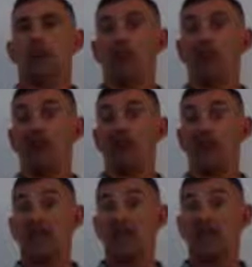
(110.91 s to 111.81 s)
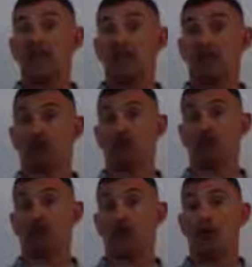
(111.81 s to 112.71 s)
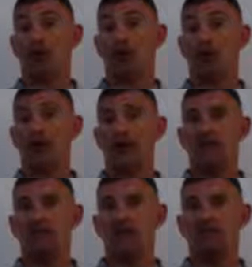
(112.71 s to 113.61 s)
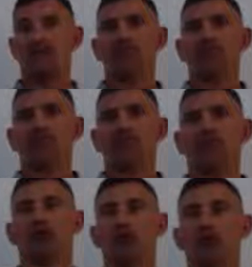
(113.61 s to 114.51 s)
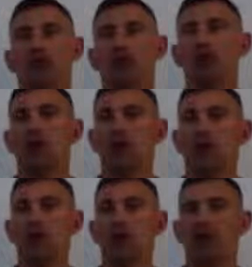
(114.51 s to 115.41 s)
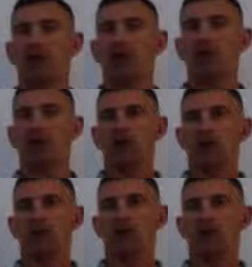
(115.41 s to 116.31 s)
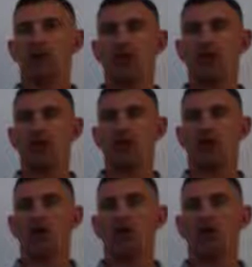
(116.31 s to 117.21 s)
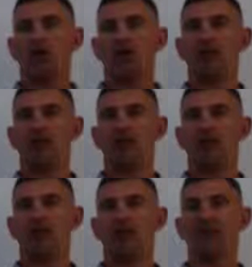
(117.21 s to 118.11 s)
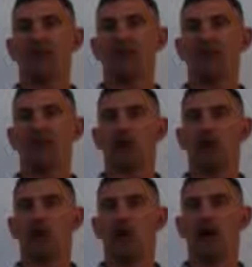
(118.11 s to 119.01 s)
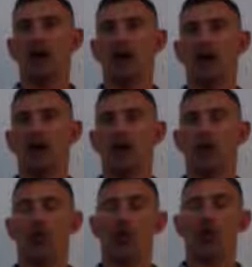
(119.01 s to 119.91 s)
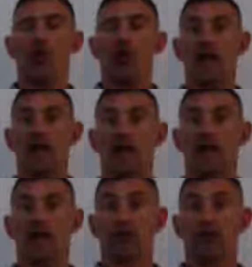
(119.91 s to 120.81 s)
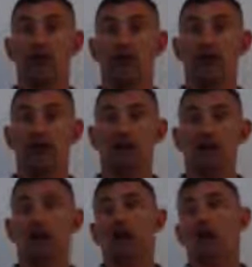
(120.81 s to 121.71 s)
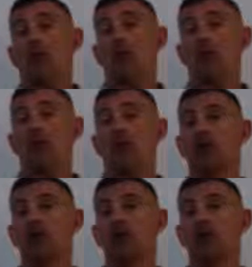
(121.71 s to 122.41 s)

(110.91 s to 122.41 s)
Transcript: within each level or pay grade. So when you go to BOLC B, what you're going to be learning are the leadership fundamentals required for a second lieutenant. When you go to the